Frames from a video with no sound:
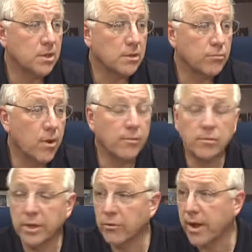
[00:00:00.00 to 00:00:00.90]

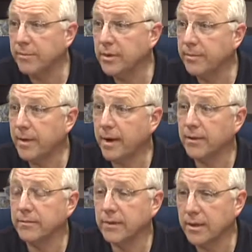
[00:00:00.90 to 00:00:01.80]
probably ramp up
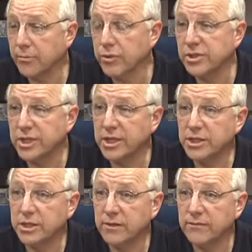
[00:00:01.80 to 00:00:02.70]
our
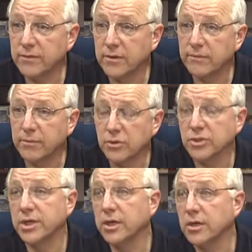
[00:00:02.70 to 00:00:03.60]
pre-staging of
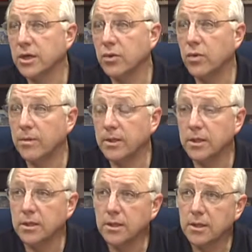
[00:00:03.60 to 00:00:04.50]
personnel and equipment
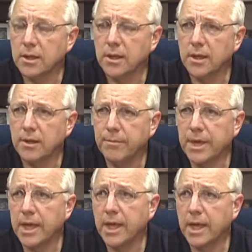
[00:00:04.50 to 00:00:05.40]

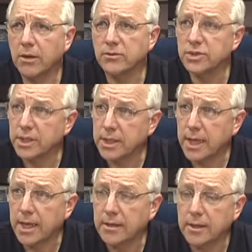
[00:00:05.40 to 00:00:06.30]
beginning on
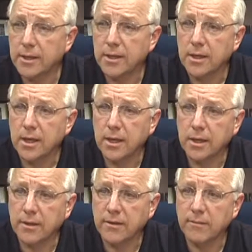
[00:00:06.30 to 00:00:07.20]
Sunday.
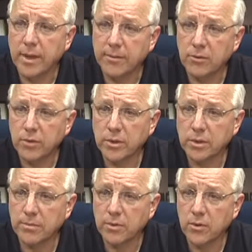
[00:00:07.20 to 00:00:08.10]
MEMA will
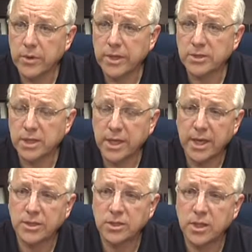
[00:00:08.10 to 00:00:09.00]
deploy its
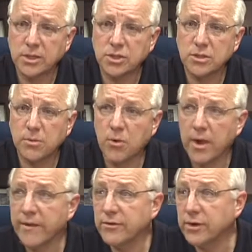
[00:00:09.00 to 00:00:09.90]
liaisons
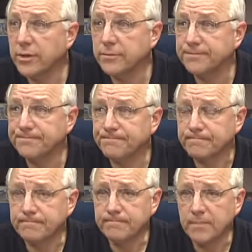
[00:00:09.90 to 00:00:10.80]
tomorrow afternoon,
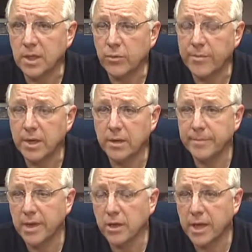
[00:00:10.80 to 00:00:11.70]
and we
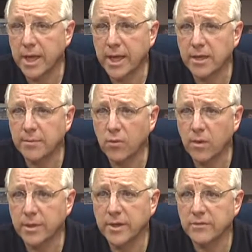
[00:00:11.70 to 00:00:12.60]
could be looking at
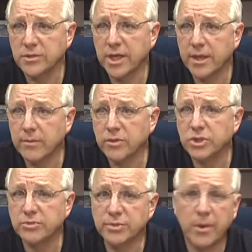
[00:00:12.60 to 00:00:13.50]
deployment of the State
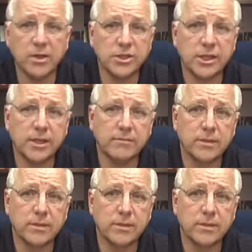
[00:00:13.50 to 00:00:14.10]
Emergency Response Team